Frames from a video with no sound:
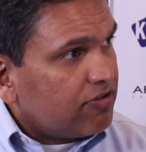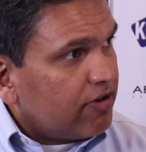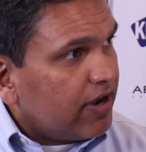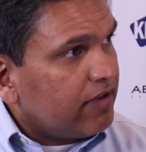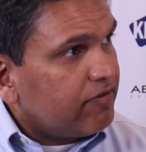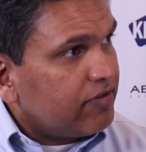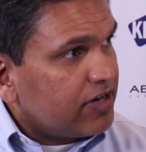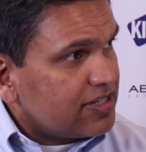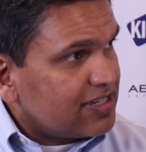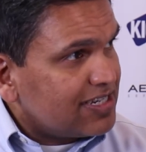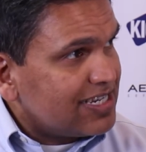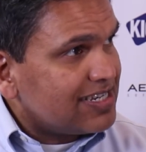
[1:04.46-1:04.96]

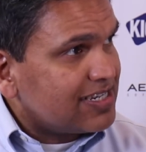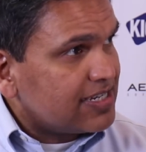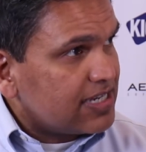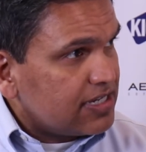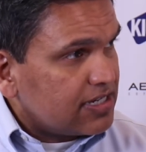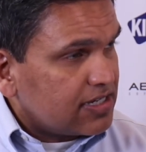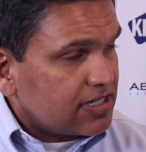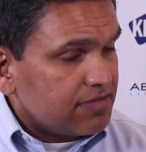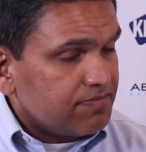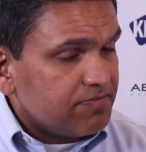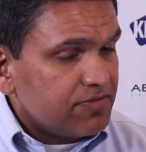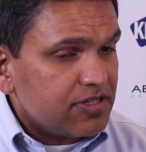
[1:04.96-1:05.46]
Driver Assist
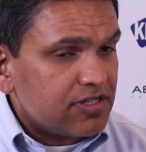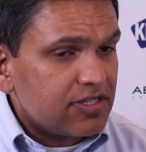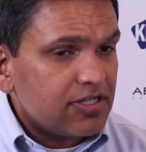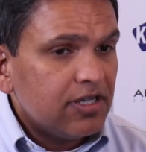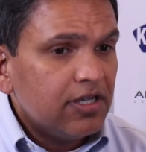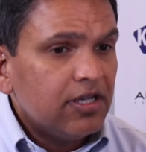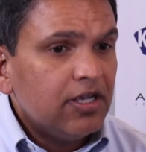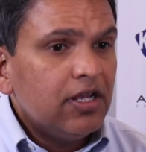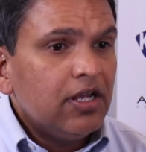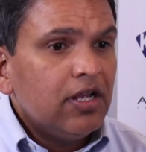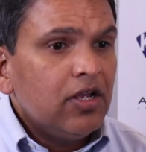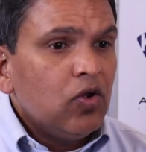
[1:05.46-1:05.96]
Systems,
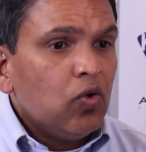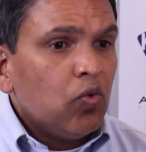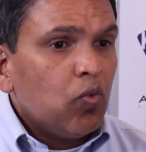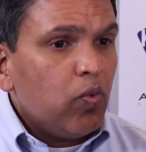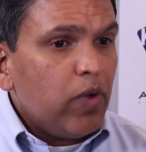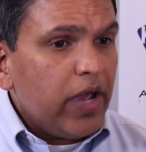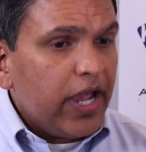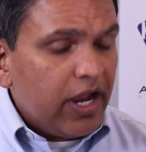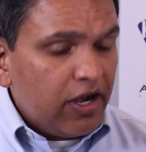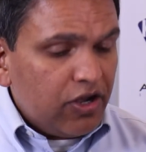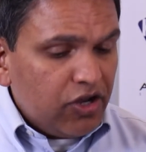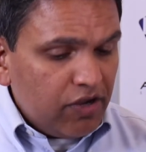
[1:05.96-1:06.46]

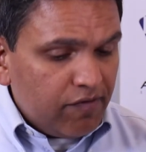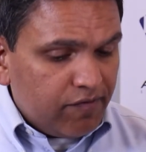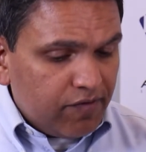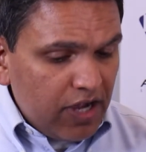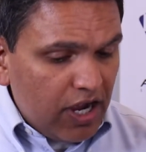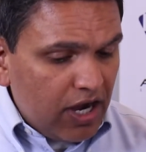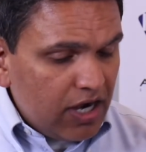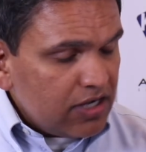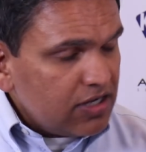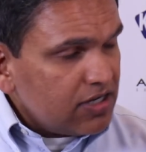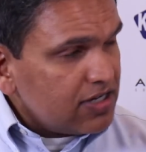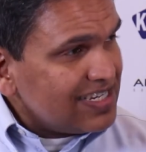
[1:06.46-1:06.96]
where you've
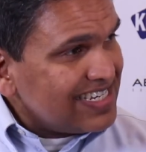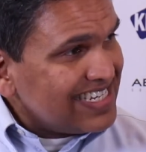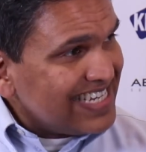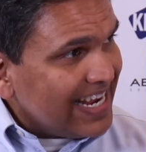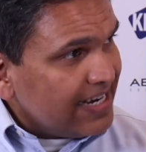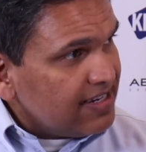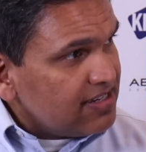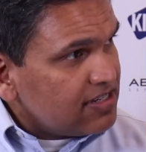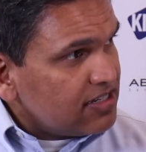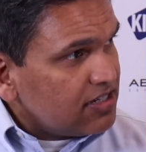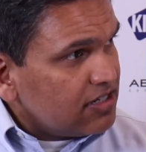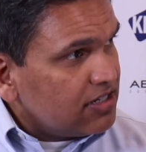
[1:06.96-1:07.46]
got
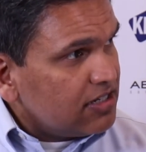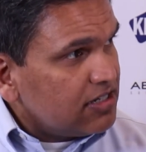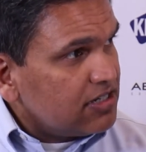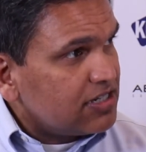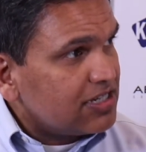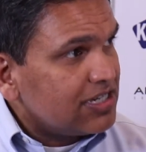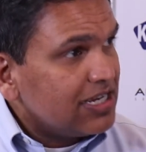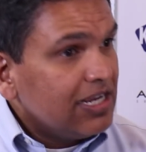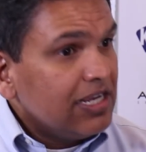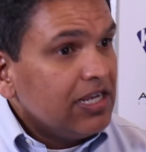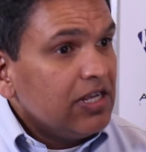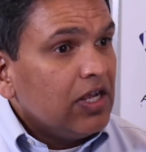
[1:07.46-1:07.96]

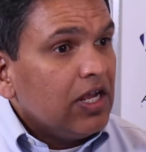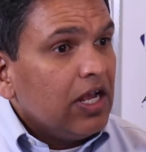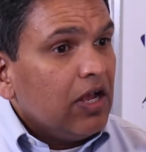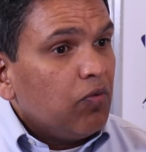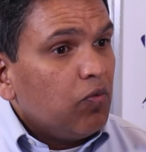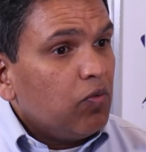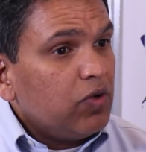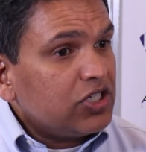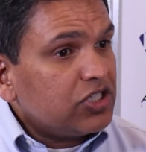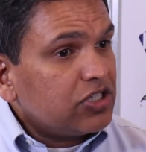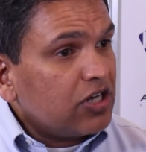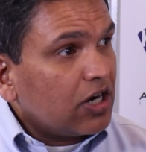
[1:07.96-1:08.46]
sensors
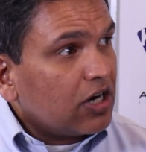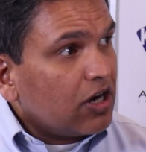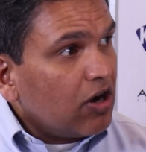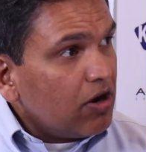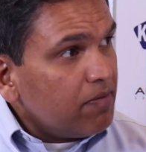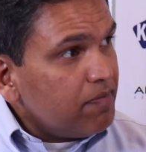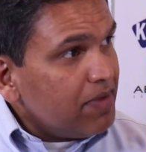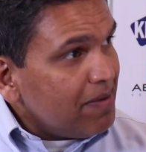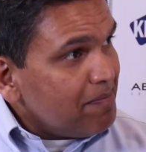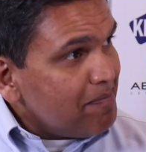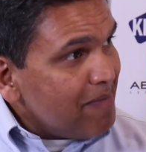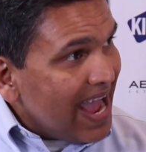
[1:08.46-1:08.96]
which are going
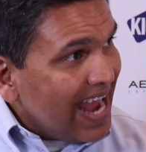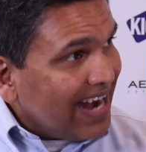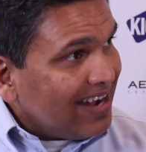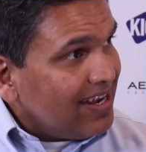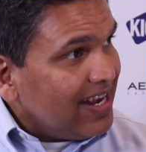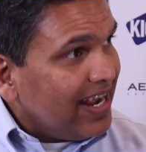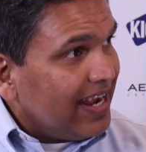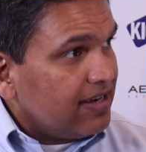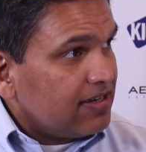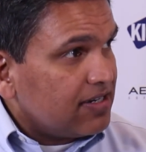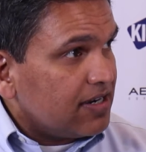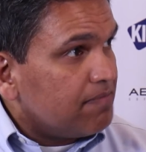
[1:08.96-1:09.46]
to be
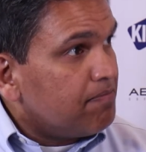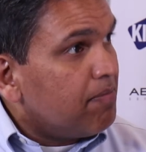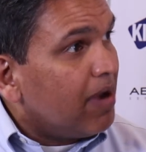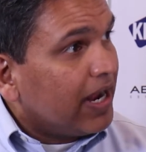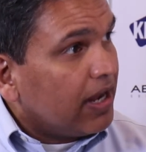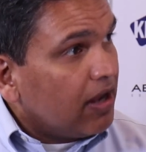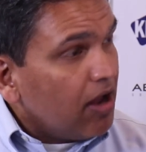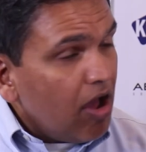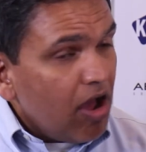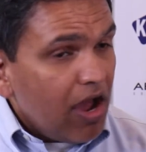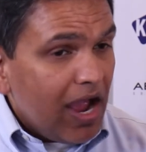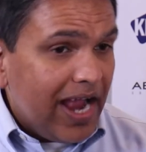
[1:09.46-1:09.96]
mandated by
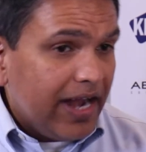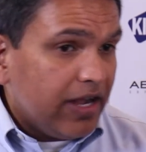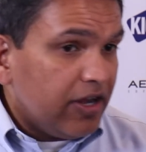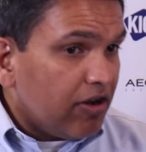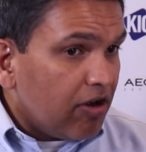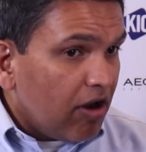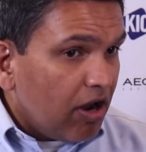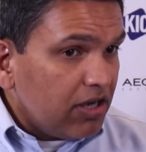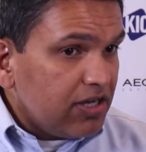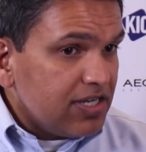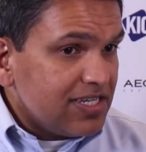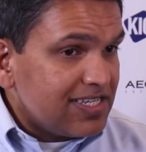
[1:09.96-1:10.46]
law, and
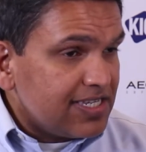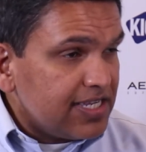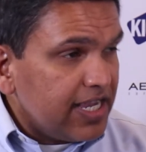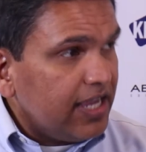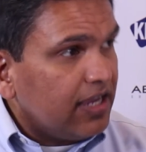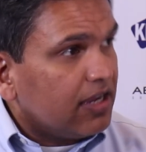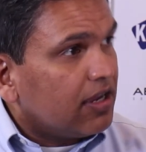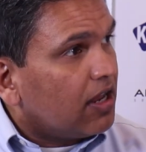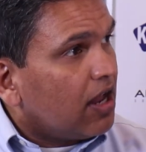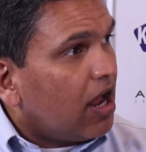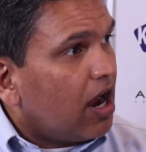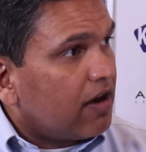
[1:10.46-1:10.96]
you're already
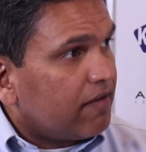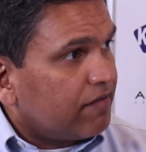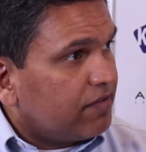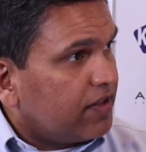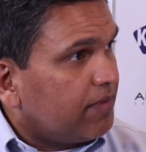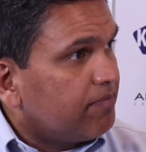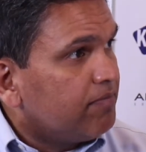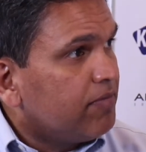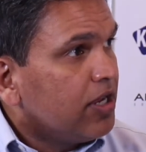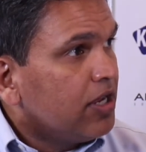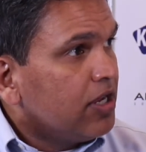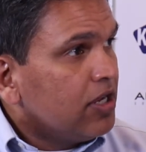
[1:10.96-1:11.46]
seeing a lot of
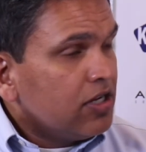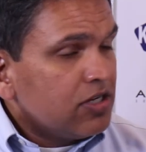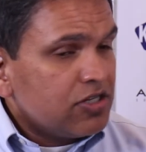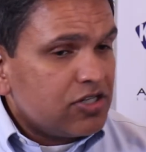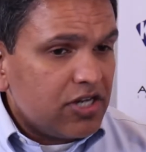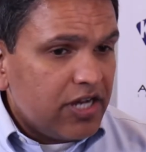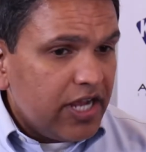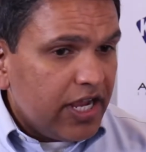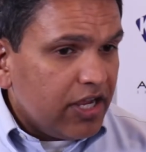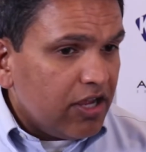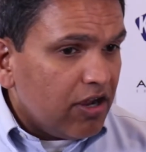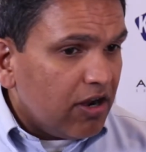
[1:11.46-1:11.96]
them
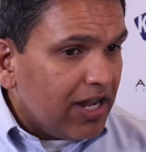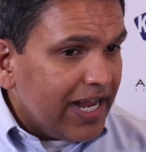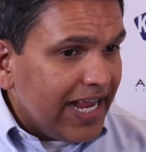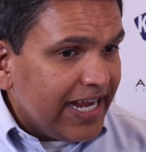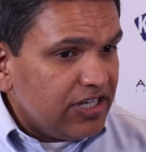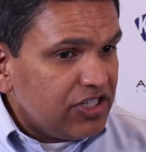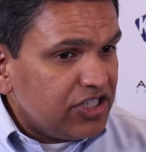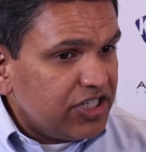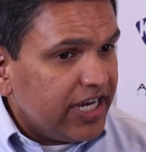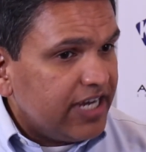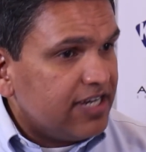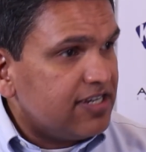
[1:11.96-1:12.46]
today. Your
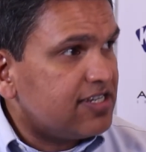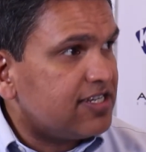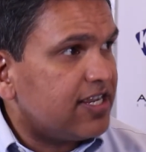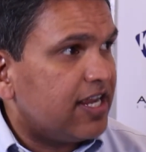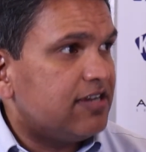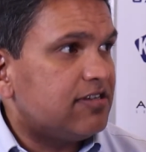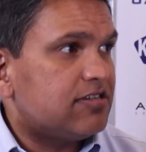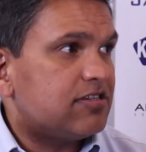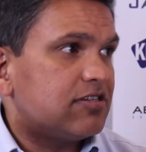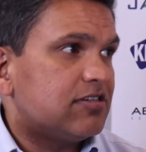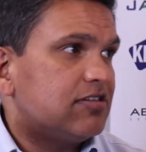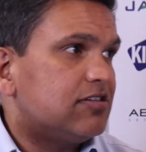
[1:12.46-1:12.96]
lane change
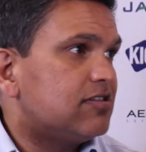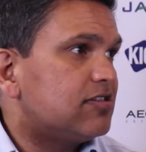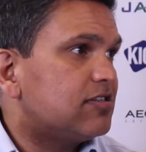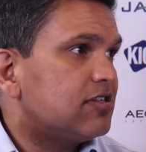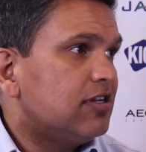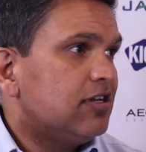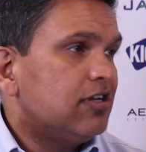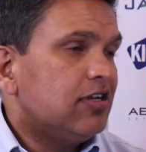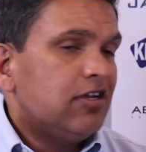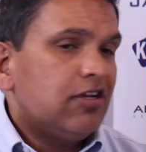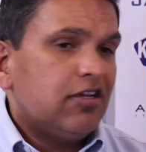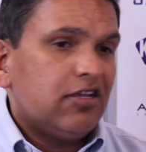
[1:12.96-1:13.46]
sensors,
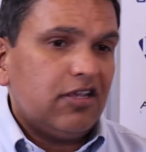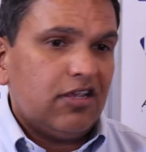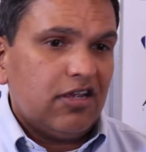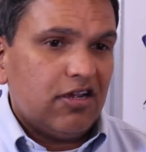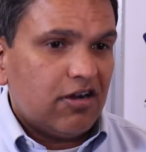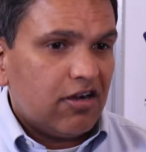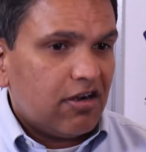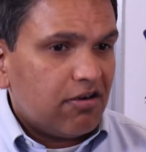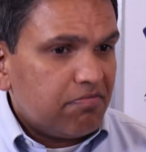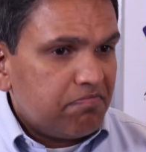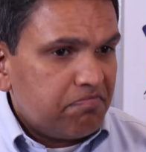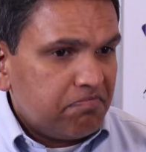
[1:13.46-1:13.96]

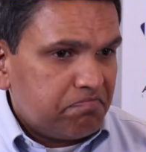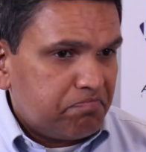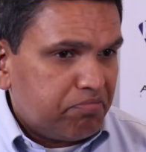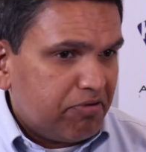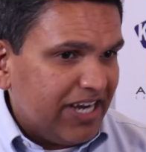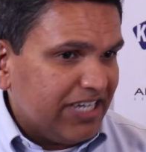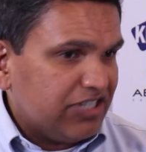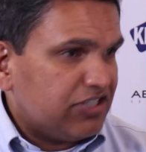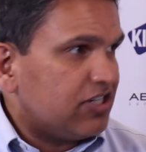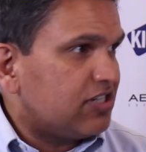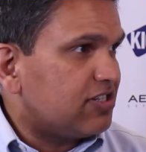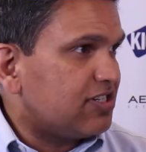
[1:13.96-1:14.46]
your
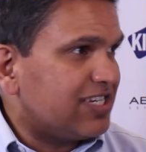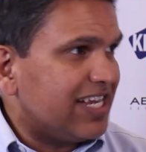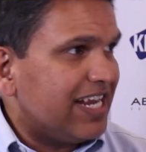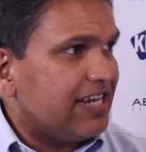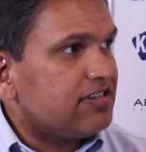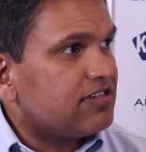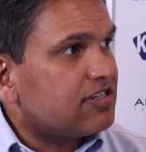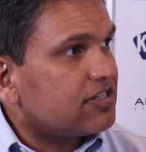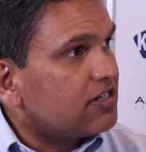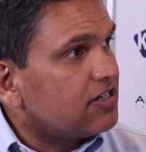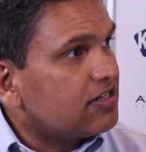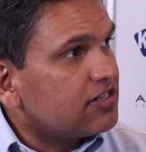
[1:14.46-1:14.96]
pressure
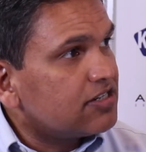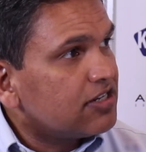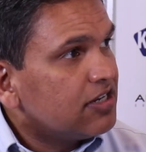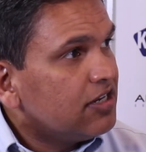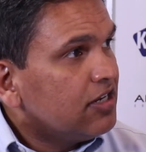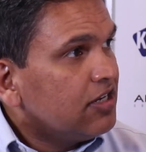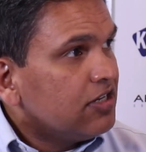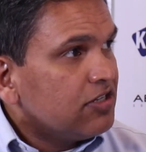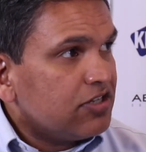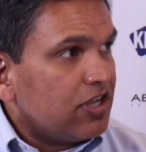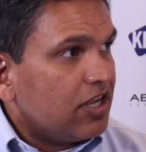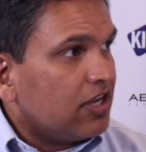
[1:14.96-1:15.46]
sensors.
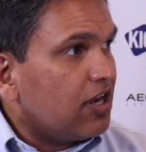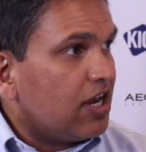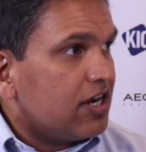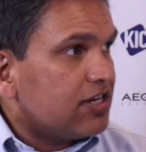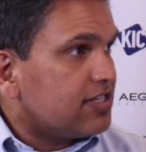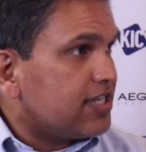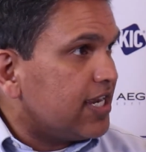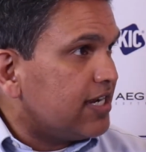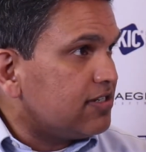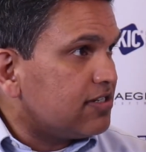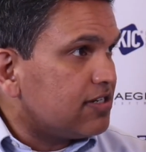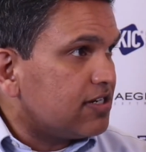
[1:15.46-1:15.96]
So you got
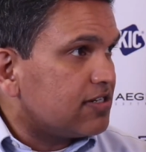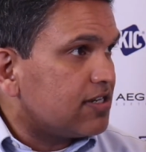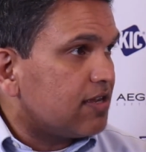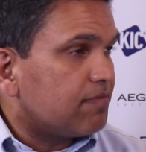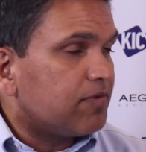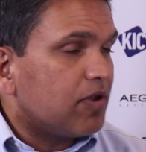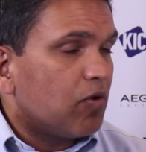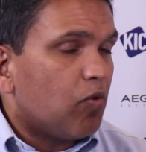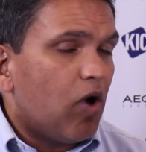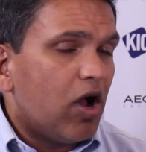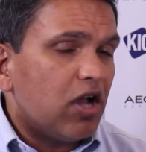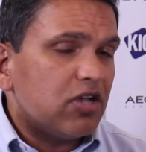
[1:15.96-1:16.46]
sensors
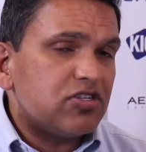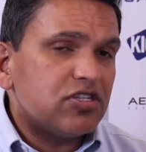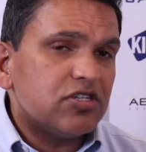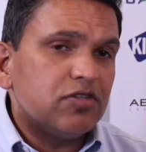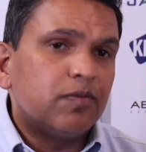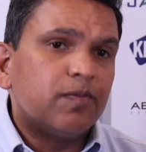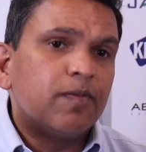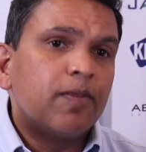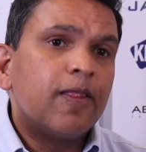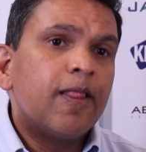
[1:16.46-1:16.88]
up the wazoo.